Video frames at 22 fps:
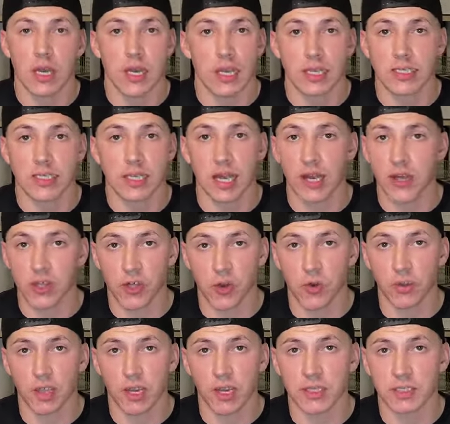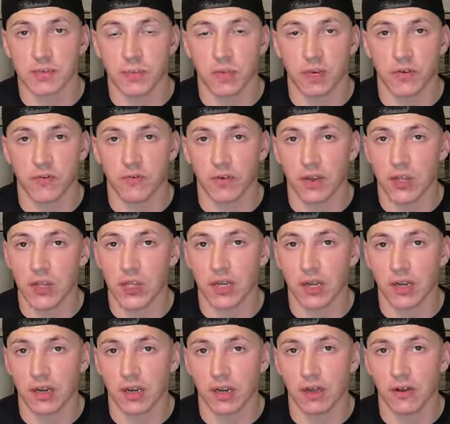He's not showing that he's been
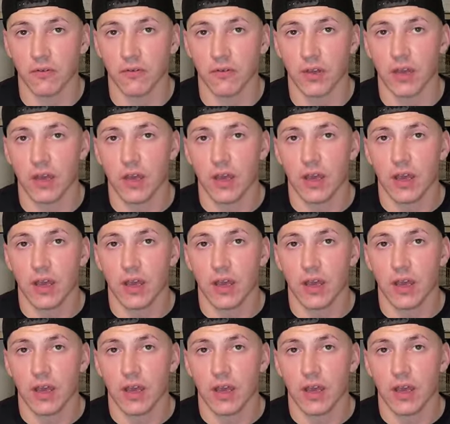efficient enough,